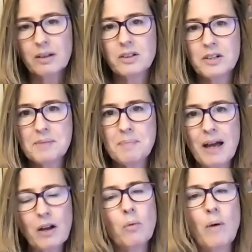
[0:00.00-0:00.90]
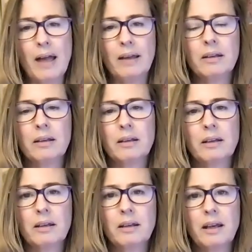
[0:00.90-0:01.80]
just back away
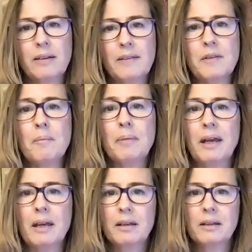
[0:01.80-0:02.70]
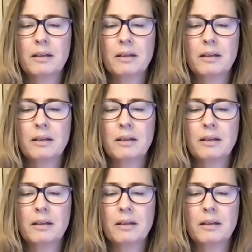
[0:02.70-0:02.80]
and let them be.